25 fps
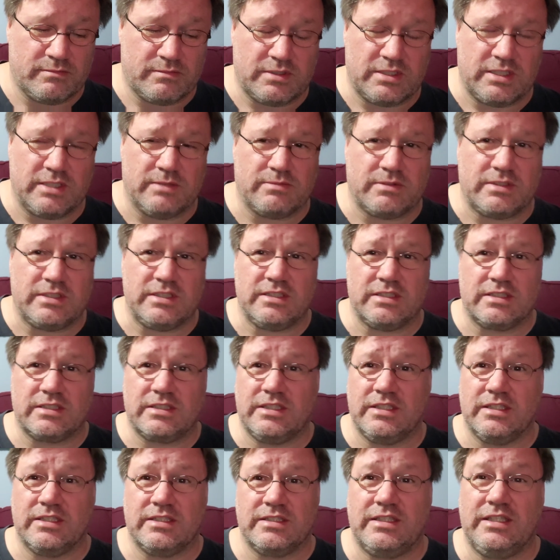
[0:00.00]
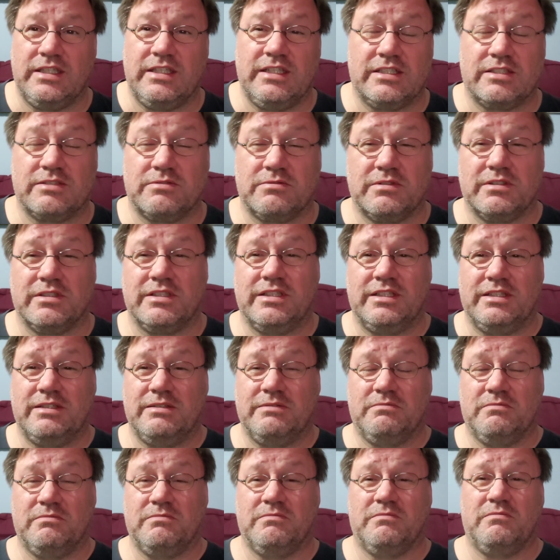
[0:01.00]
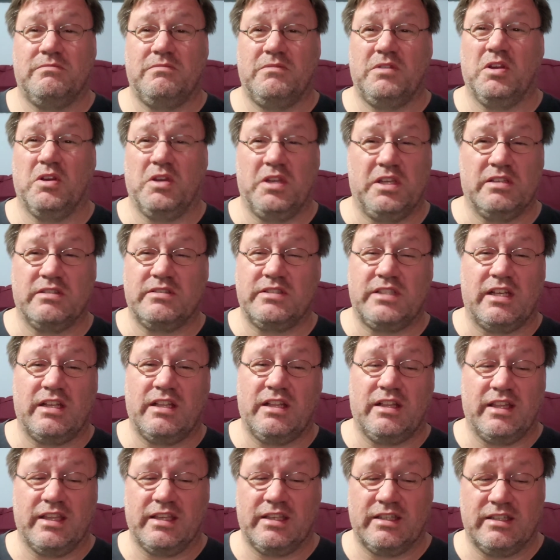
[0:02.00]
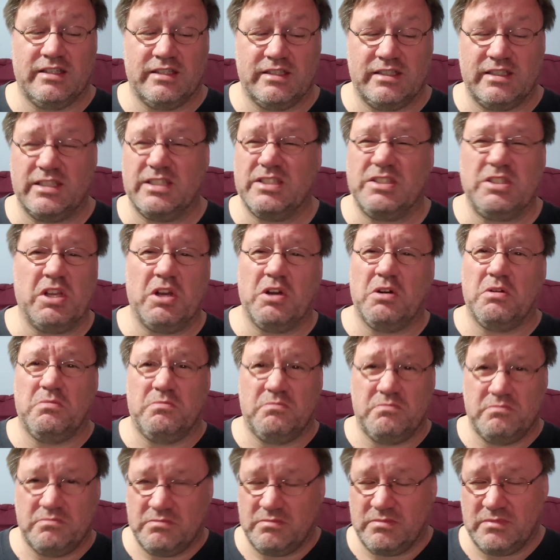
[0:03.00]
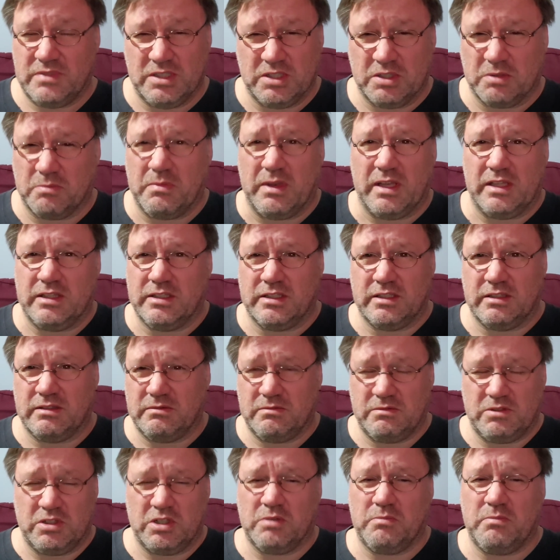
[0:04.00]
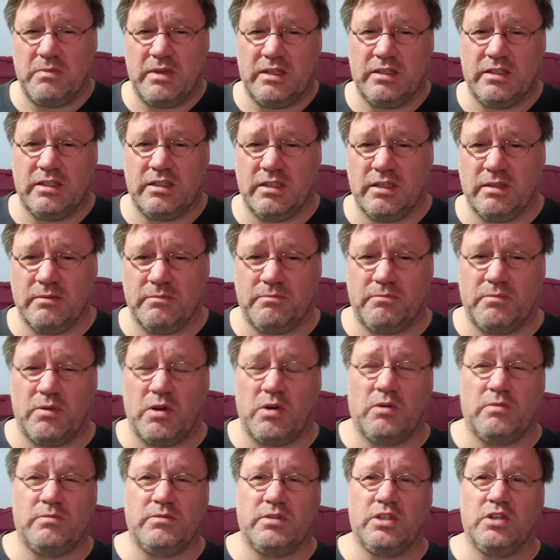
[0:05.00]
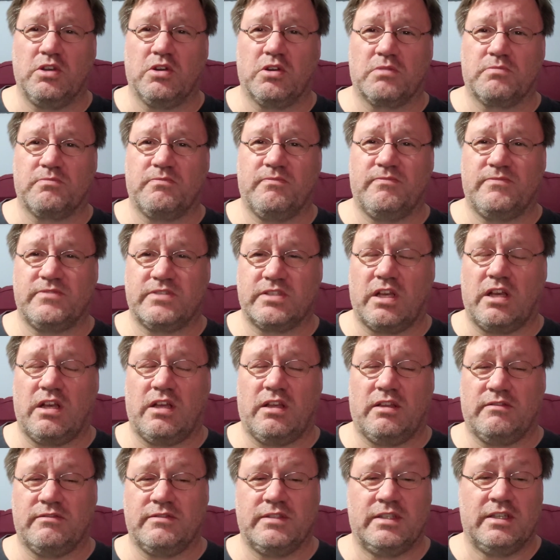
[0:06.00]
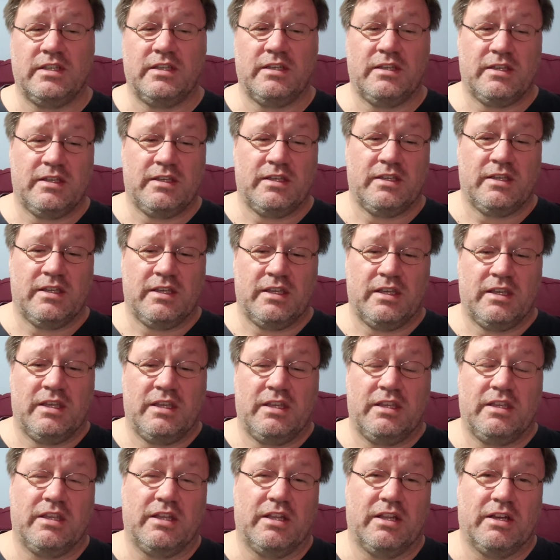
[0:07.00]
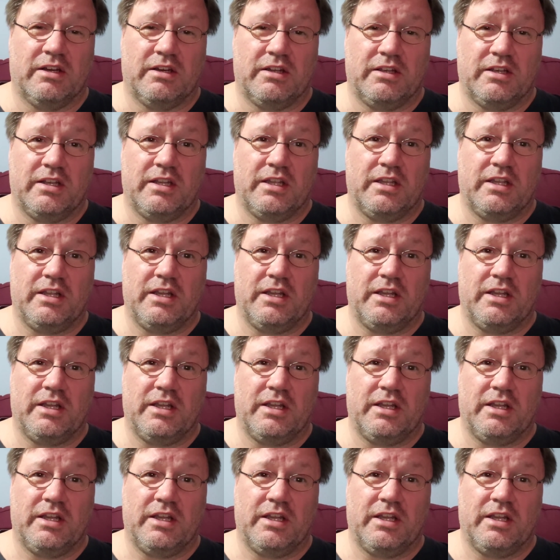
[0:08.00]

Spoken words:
Gypsy's Kiss. He gets really, he'll tell it like it is. No, you're bending the bone to your solve, and